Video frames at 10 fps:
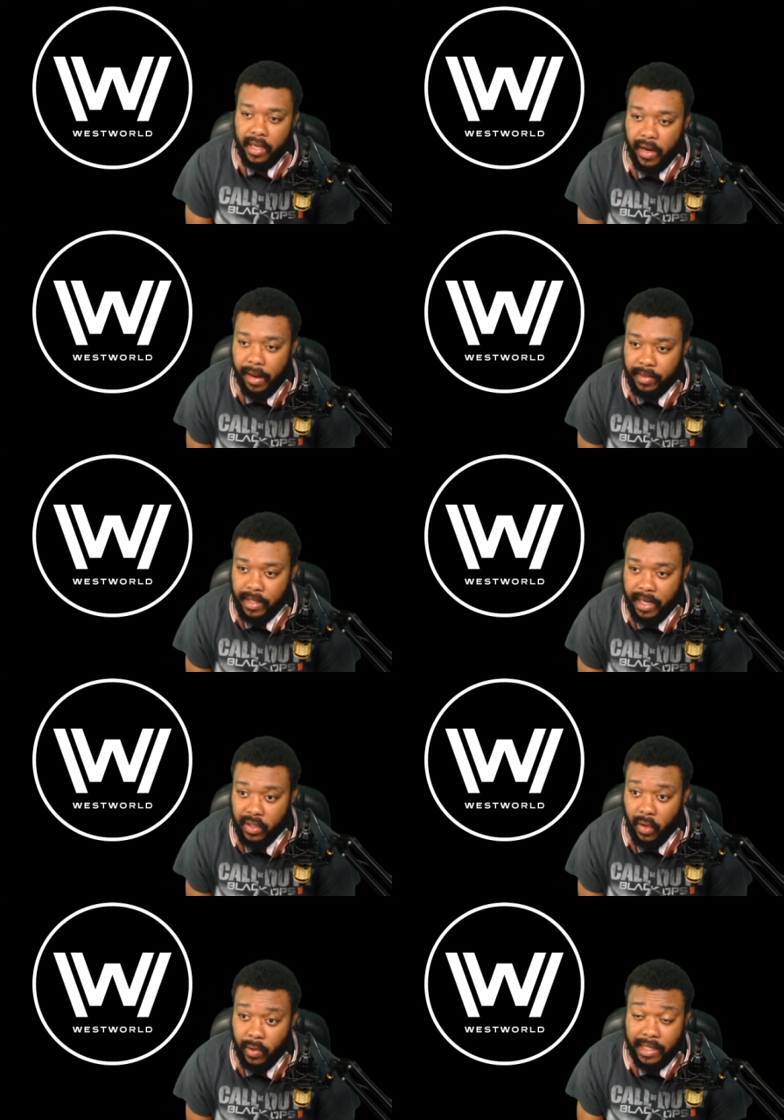You know what I'm saying?
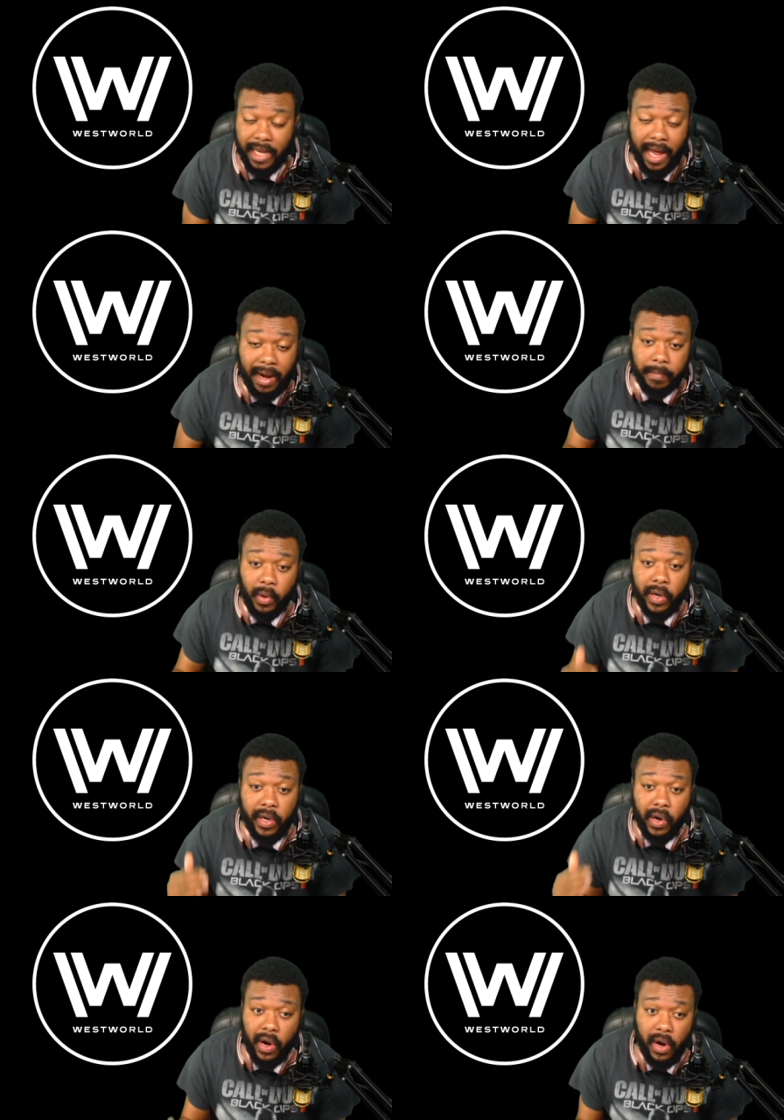So he's kind of
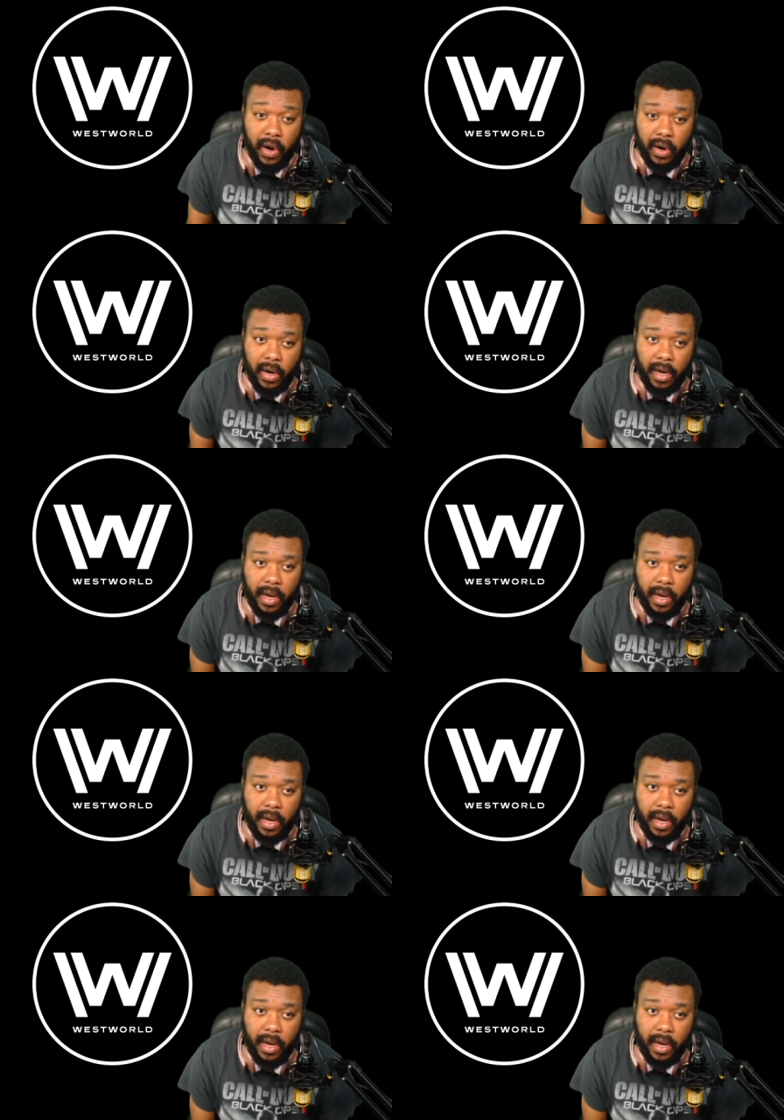putting her,